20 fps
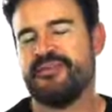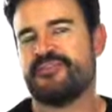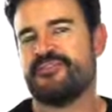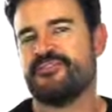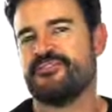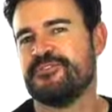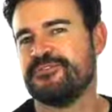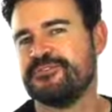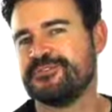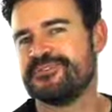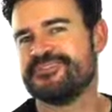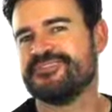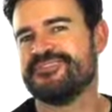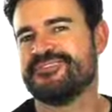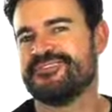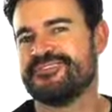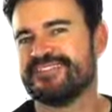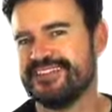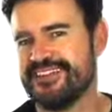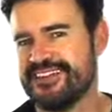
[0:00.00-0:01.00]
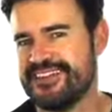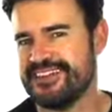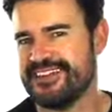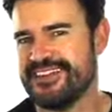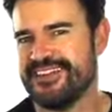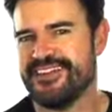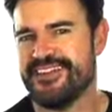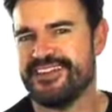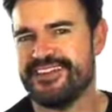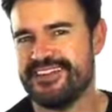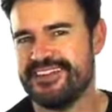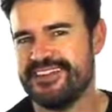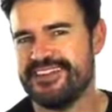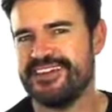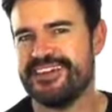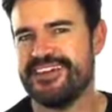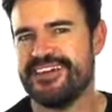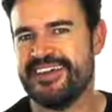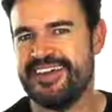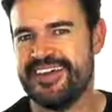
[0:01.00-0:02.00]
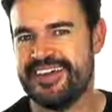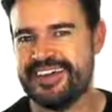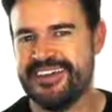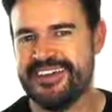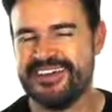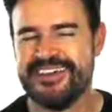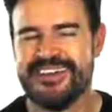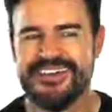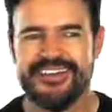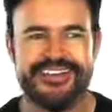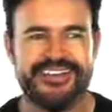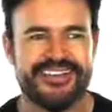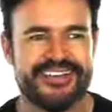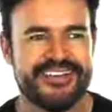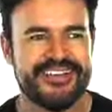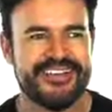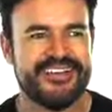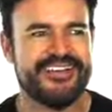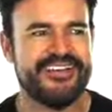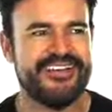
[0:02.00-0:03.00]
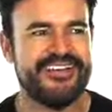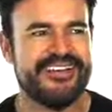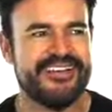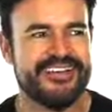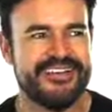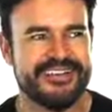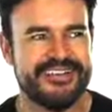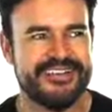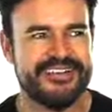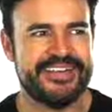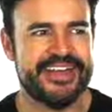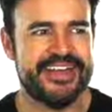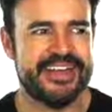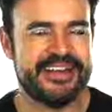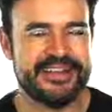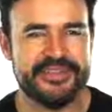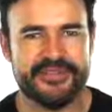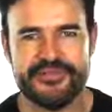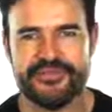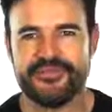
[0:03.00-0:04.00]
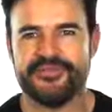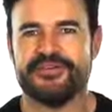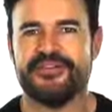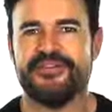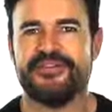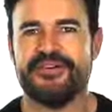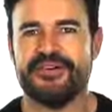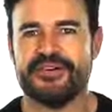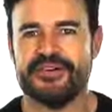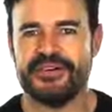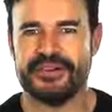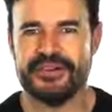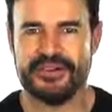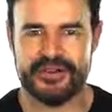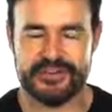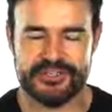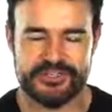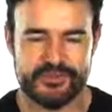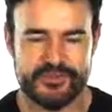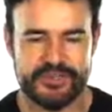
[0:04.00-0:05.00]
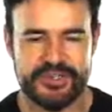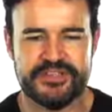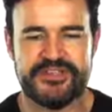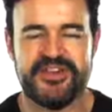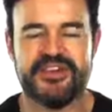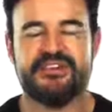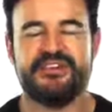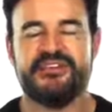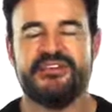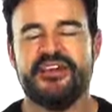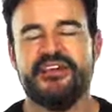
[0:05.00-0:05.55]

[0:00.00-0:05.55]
So technically, in a native country, they